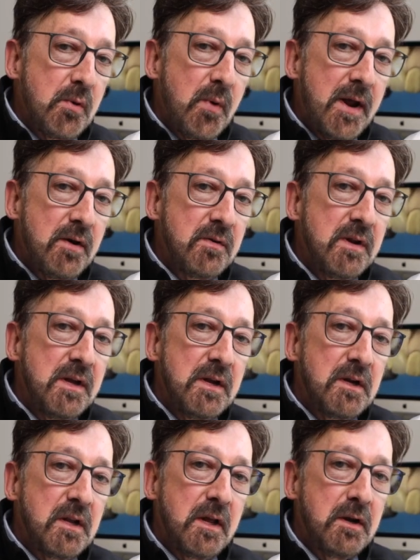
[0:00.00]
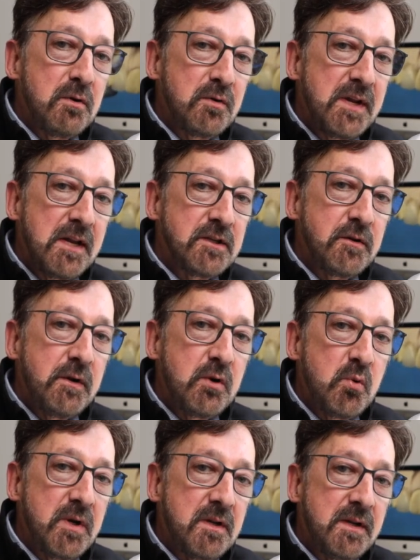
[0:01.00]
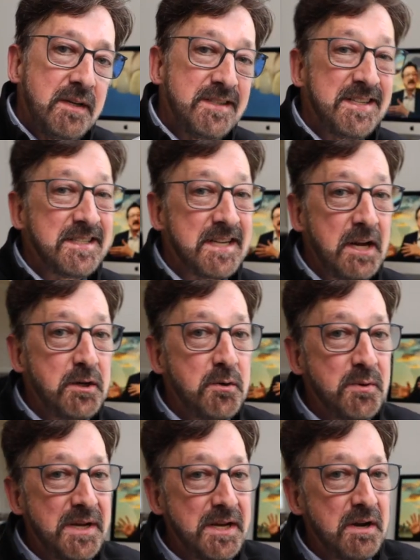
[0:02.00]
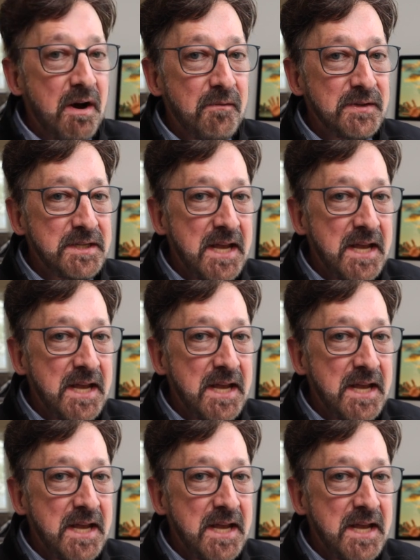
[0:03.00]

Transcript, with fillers: around clinical dentistry quickly. Since I do in-office